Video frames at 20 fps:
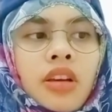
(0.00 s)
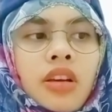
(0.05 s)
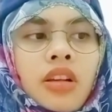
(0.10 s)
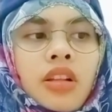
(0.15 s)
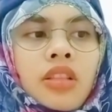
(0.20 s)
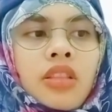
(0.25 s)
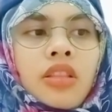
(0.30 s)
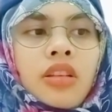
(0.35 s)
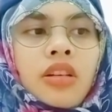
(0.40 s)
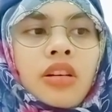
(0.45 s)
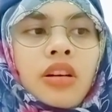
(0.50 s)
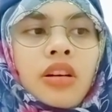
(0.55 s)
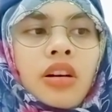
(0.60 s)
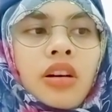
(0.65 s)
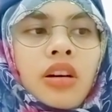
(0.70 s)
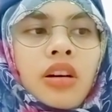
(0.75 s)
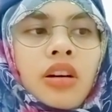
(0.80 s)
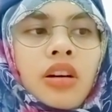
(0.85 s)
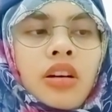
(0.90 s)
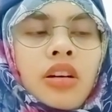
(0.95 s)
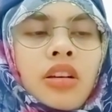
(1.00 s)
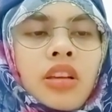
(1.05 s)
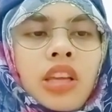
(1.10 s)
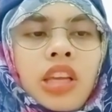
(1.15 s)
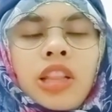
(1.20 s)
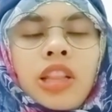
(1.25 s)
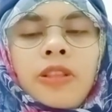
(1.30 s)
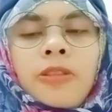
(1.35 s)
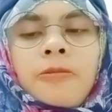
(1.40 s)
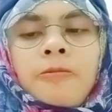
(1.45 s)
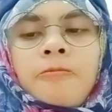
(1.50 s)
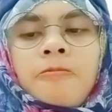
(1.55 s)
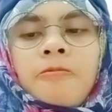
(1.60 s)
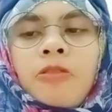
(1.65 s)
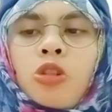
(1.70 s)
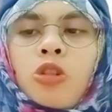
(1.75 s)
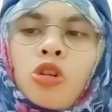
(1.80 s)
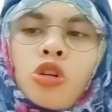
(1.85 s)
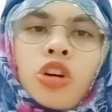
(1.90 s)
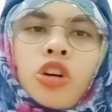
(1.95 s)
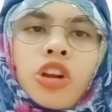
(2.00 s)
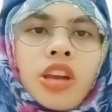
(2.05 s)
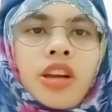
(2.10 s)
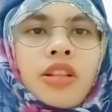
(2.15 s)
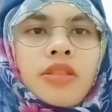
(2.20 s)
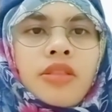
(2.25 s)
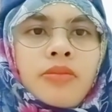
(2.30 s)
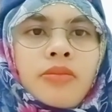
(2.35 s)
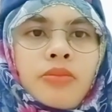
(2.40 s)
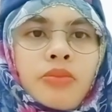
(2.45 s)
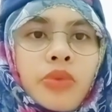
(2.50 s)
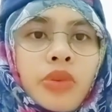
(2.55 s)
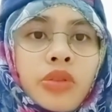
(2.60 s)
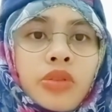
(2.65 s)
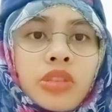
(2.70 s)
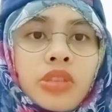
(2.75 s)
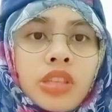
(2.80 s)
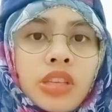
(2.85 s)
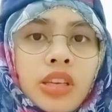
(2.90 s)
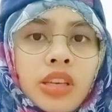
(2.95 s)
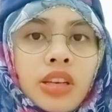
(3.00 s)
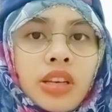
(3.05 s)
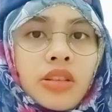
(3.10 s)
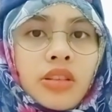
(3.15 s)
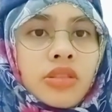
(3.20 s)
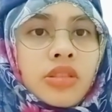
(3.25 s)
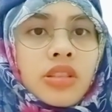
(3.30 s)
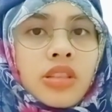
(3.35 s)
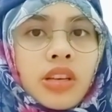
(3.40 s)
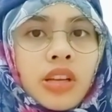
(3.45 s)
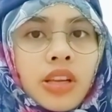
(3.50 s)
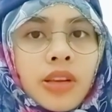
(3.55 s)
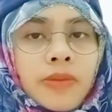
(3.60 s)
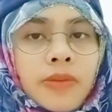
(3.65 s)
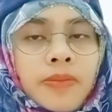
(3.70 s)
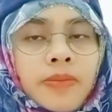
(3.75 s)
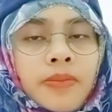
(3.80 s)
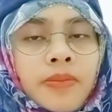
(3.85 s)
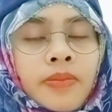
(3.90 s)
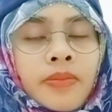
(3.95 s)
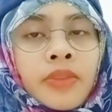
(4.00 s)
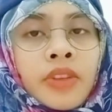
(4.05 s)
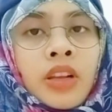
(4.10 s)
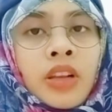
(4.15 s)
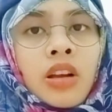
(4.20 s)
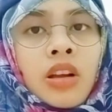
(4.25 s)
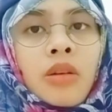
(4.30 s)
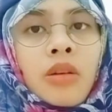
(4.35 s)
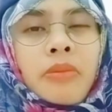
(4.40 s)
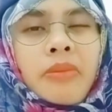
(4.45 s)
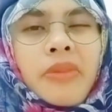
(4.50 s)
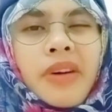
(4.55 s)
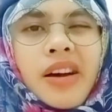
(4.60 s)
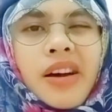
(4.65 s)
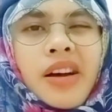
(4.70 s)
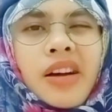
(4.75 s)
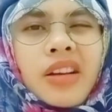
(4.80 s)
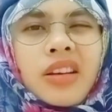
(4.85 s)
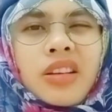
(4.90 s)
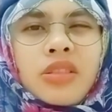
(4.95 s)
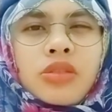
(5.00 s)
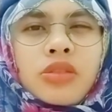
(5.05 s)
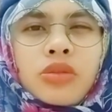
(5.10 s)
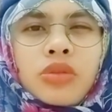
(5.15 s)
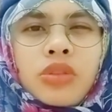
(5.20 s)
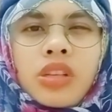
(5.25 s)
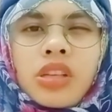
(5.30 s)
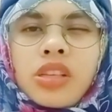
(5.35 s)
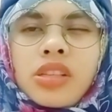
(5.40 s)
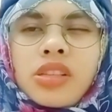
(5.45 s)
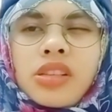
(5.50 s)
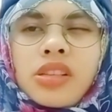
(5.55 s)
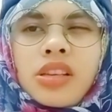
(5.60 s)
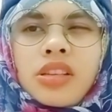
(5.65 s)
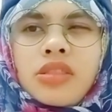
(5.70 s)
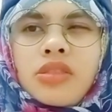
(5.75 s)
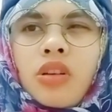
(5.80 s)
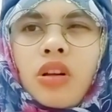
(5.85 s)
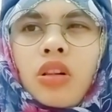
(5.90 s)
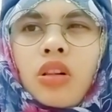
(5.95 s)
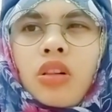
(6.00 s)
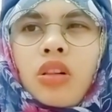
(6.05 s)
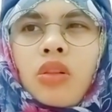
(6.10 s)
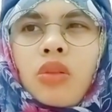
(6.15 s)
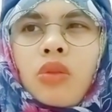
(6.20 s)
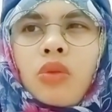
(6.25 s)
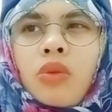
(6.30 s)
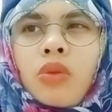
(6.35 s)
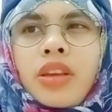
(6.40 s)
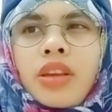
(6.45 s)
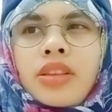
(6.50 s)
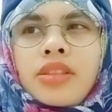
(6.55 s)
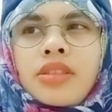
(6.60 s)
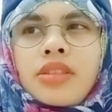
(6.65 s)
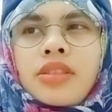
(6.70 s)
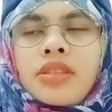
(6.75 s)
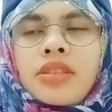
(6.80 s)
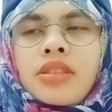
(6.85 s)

the in Korean music industry. But the Sulis is always